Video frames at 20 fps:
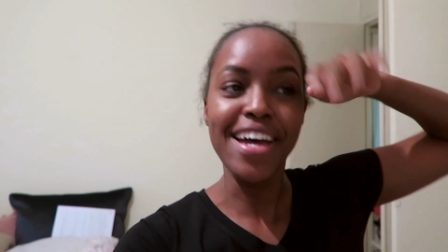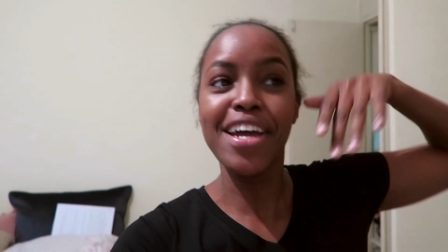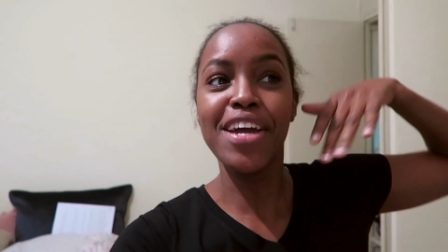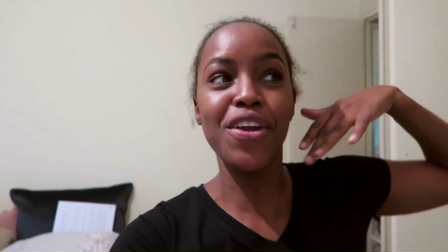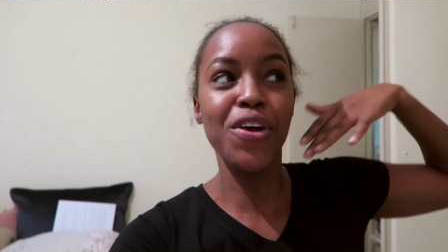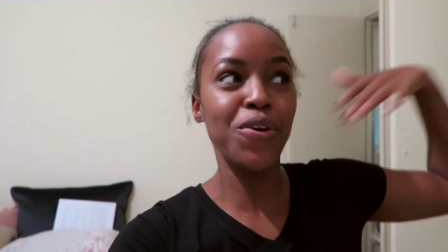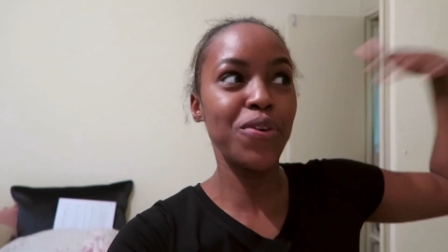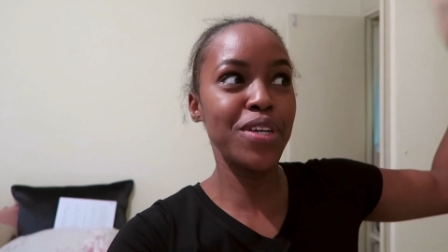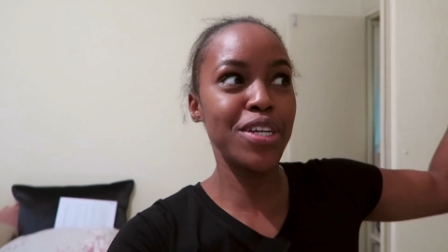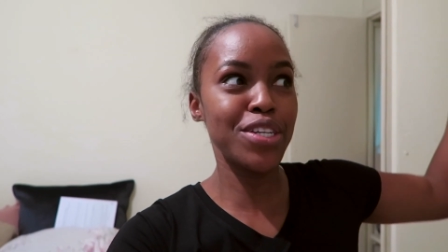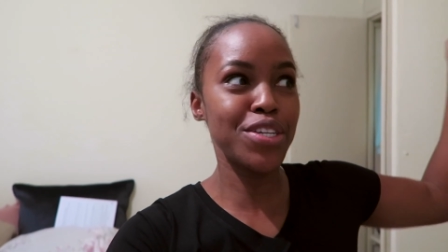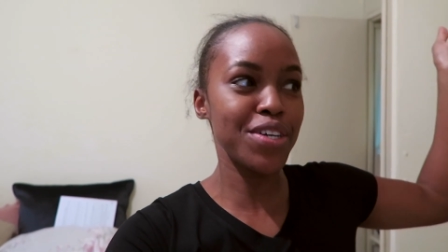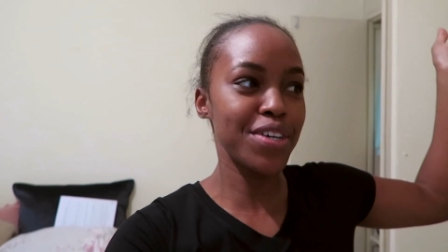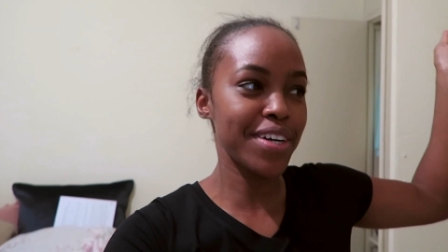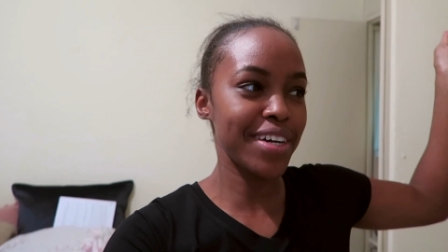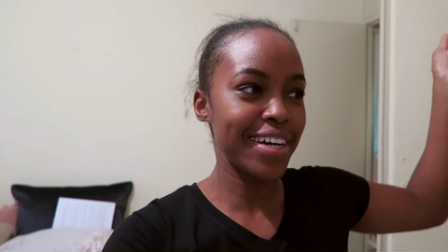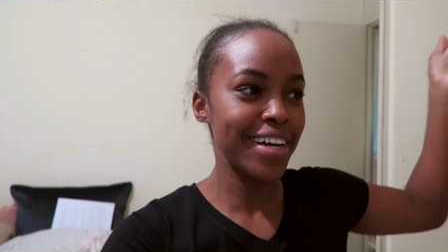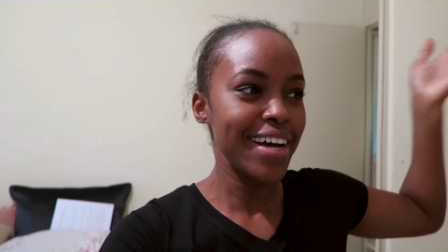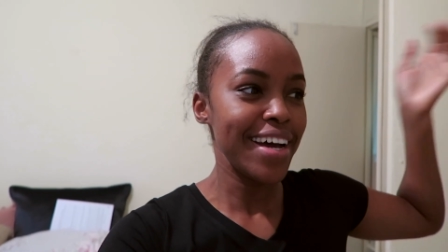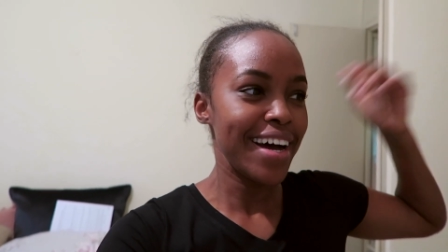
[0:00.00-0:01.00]
It only
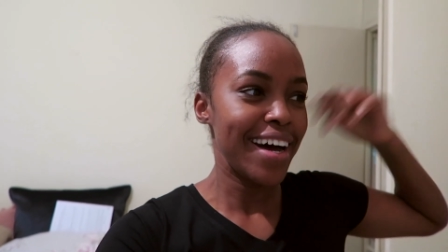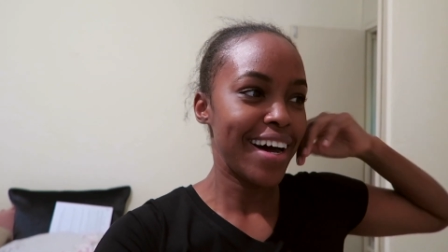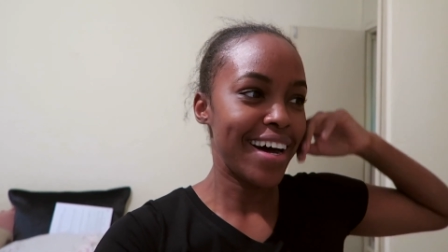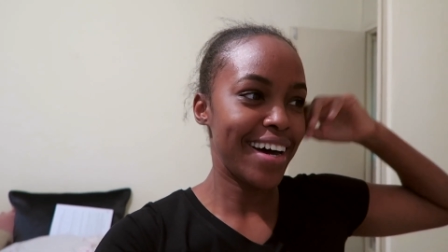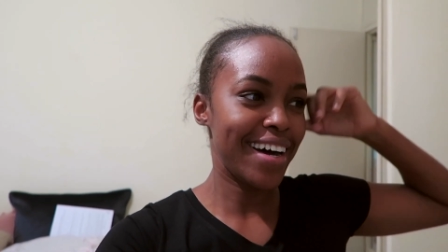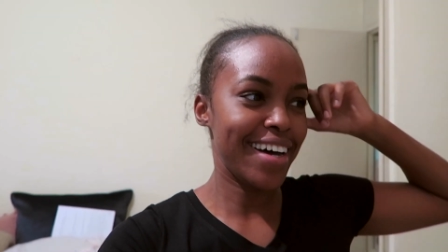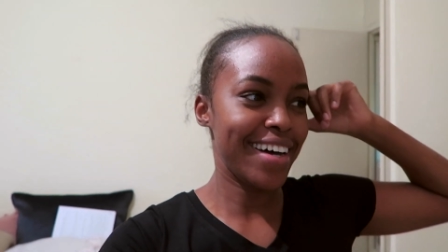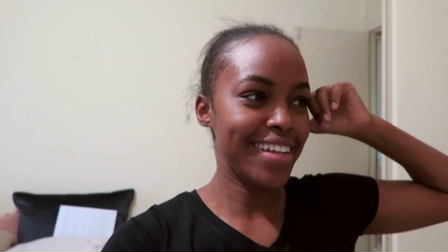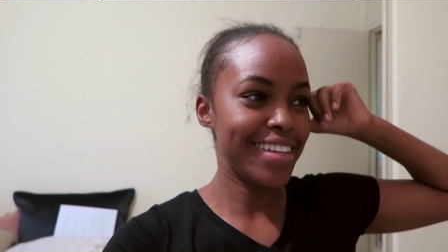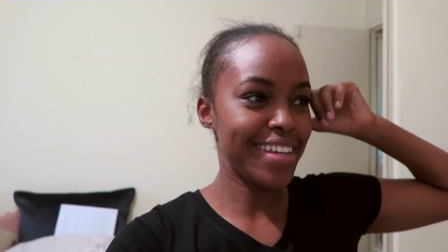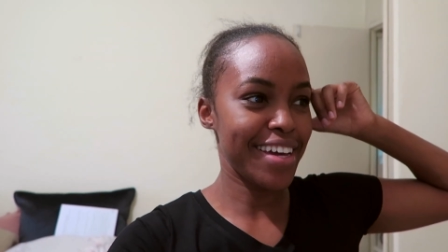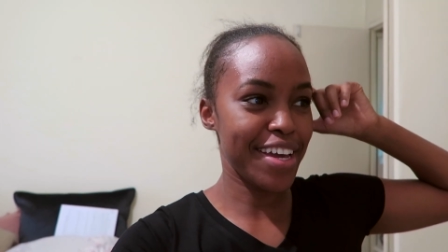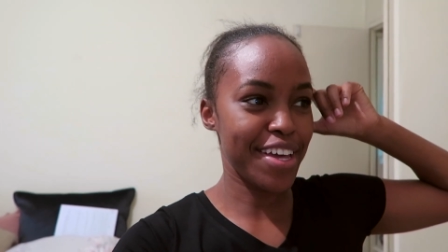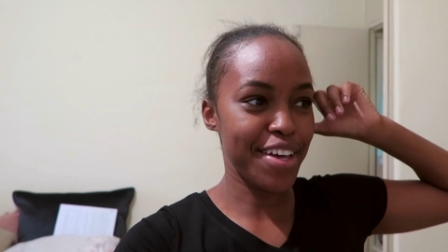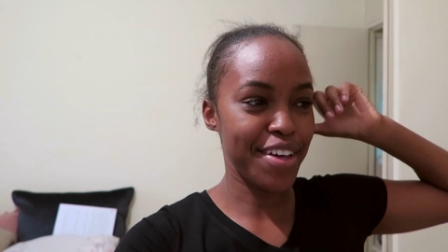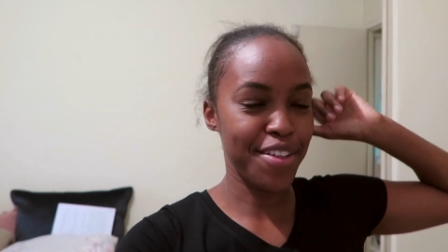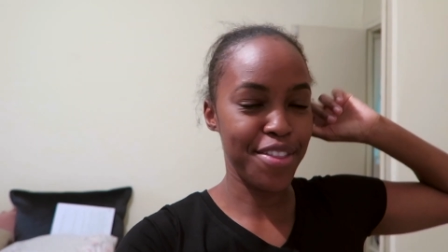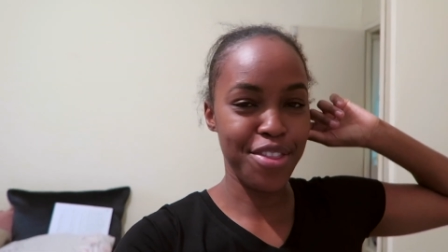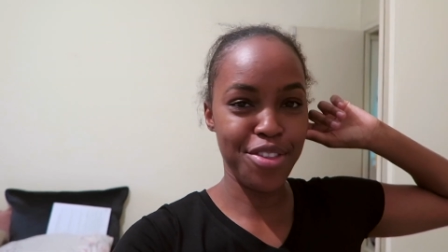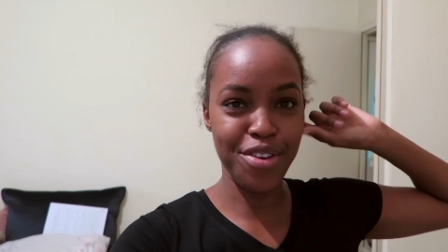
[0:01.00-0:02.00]
took
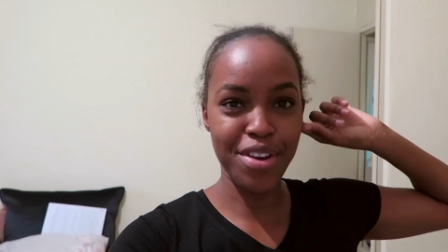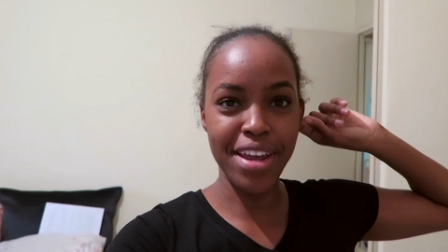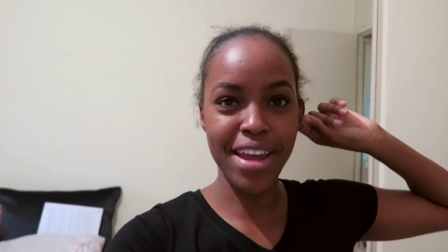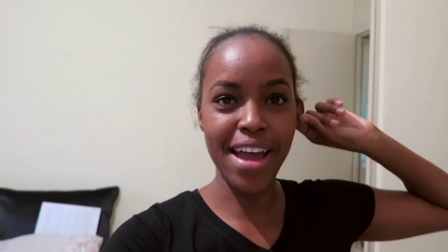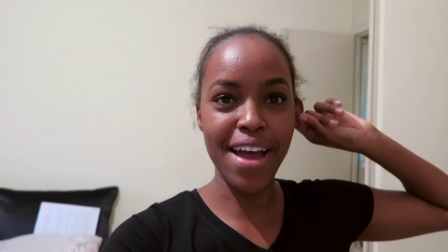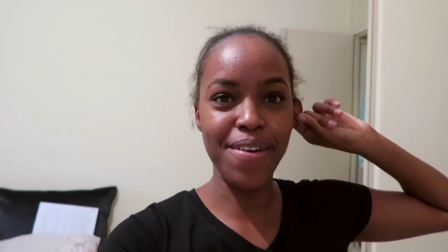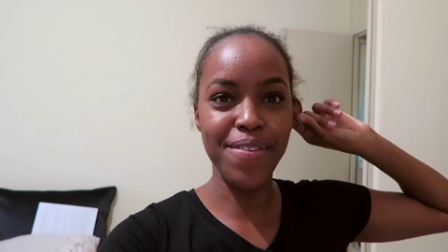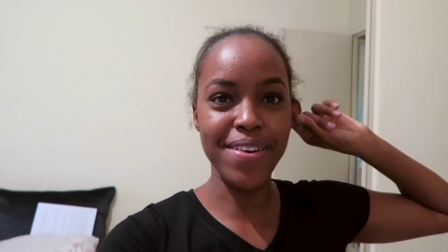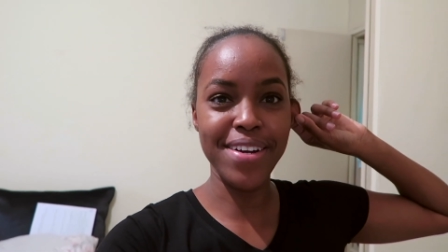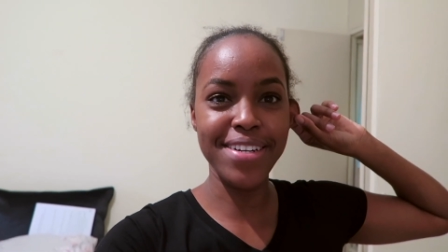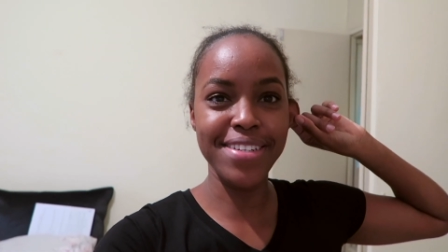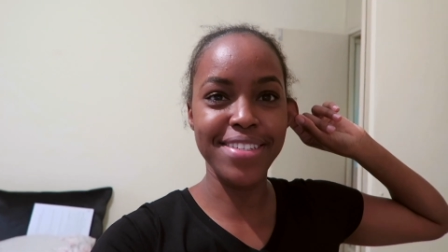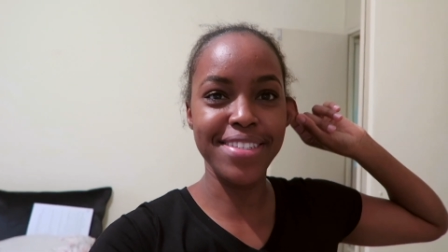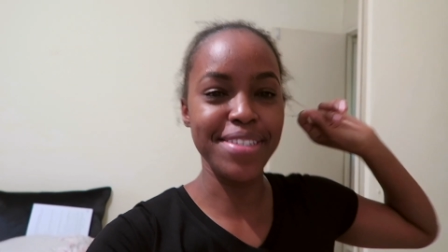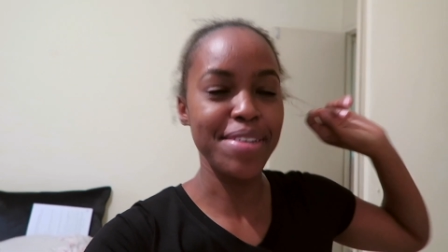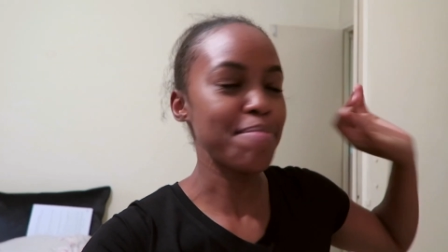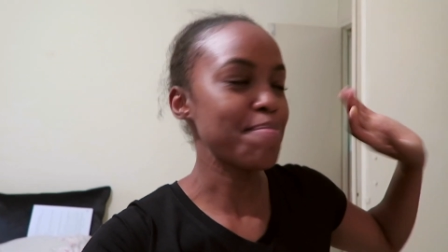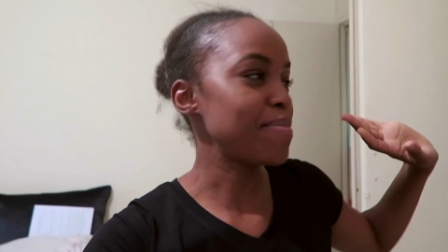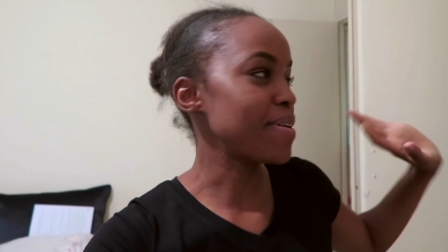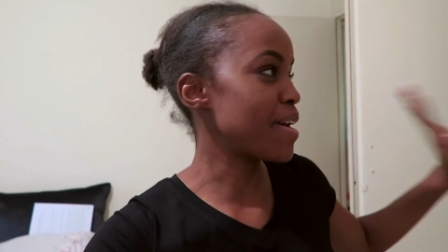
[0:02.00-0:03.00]
like 3 hours,
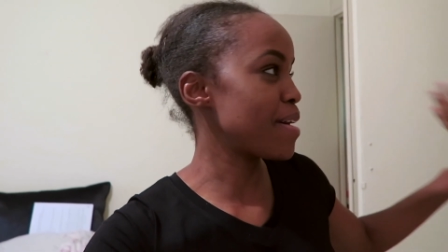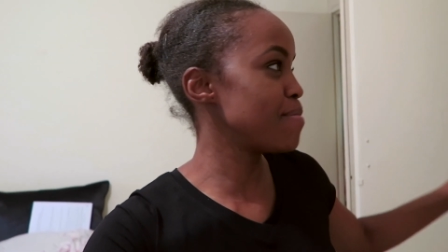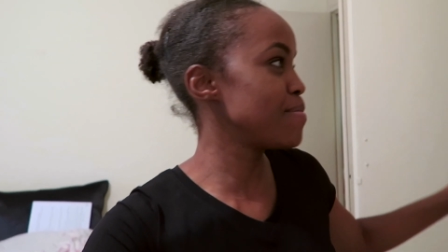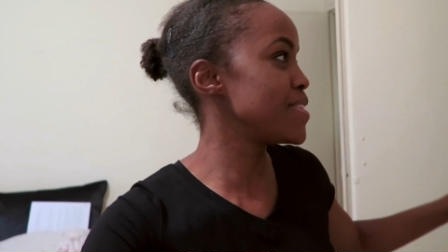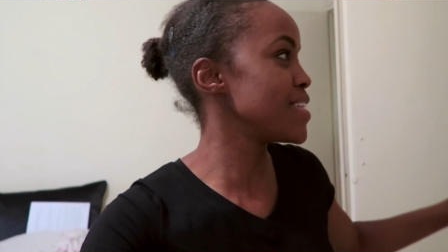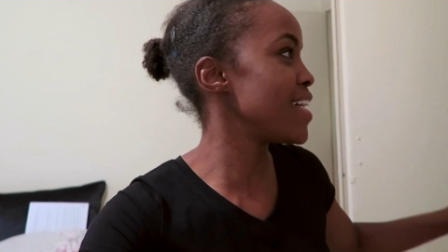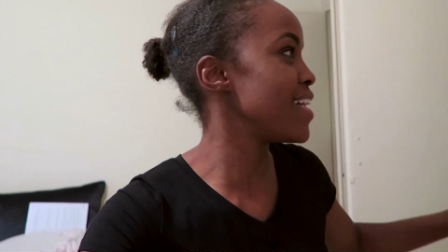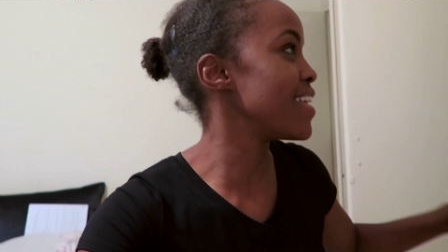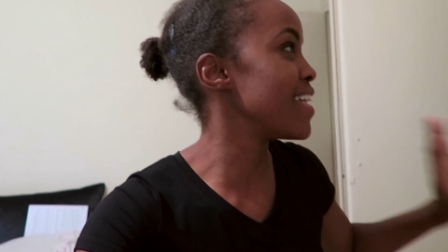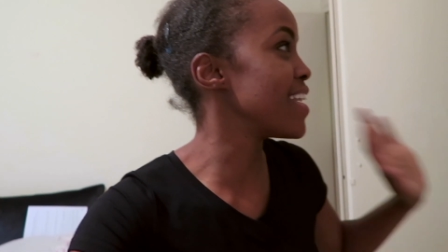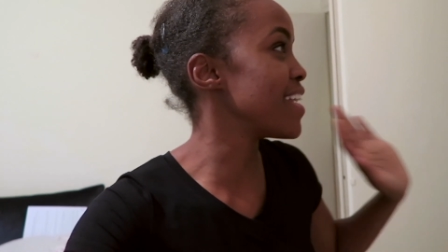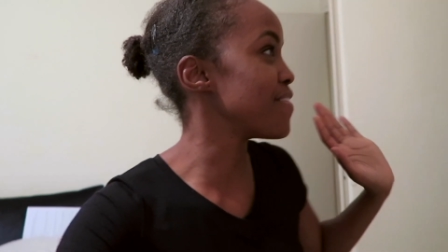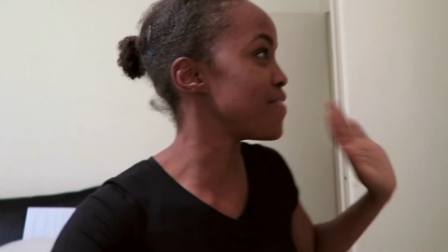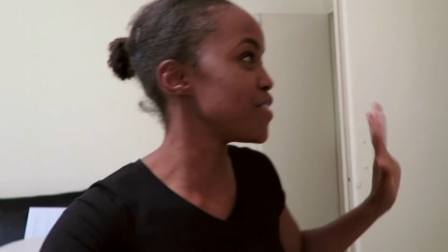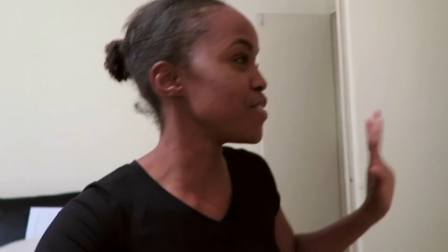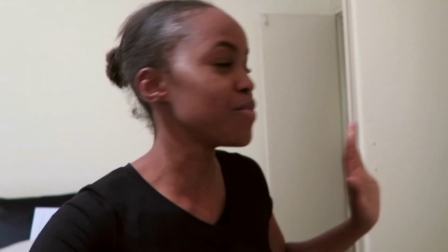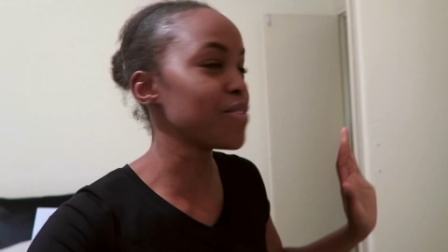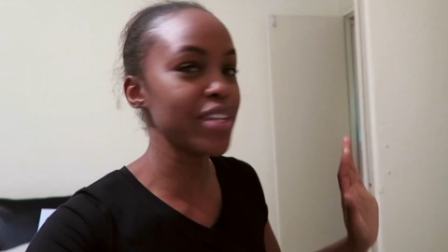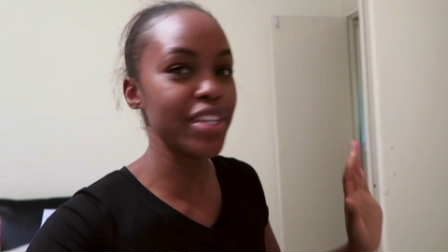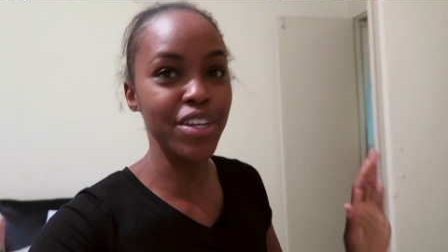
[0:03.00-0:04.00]
but I'm done and I
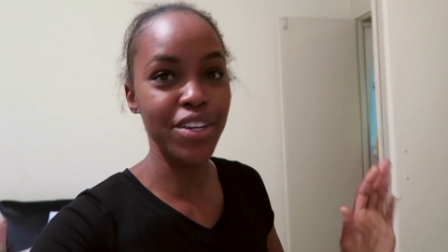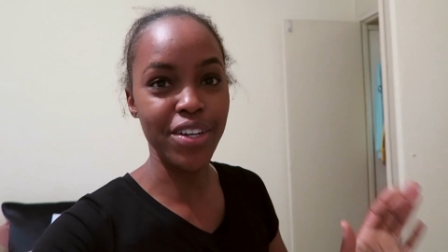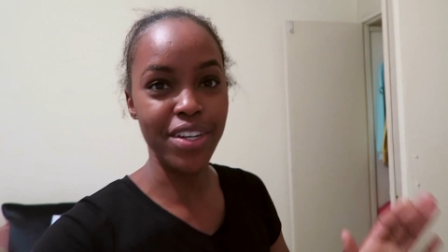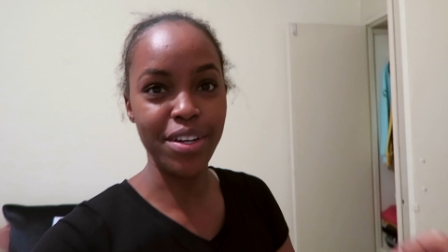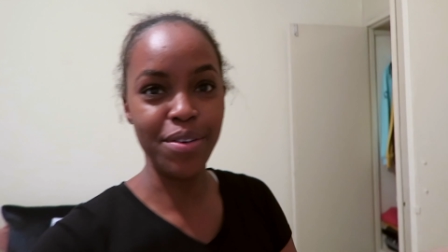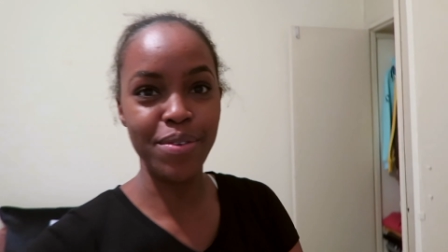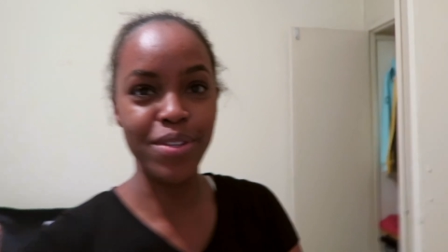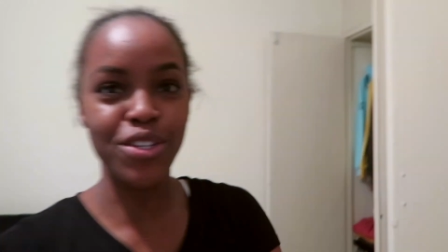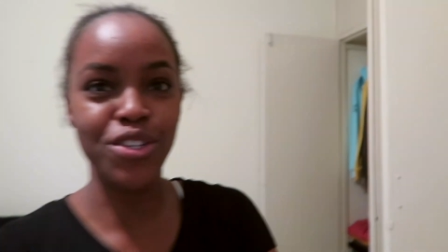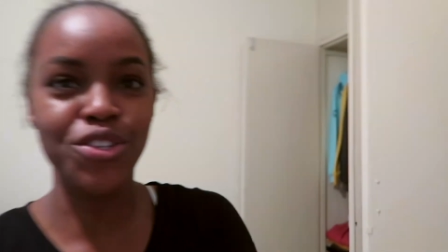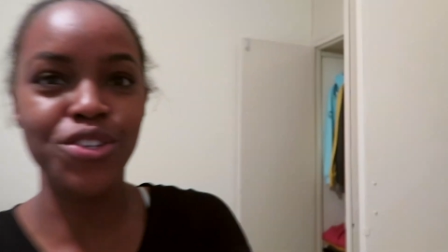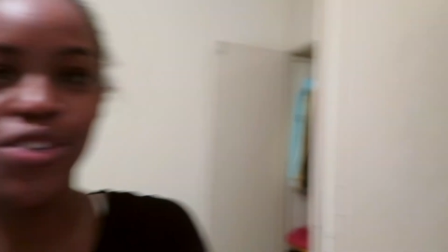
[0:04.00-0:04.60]
feel really good. I want to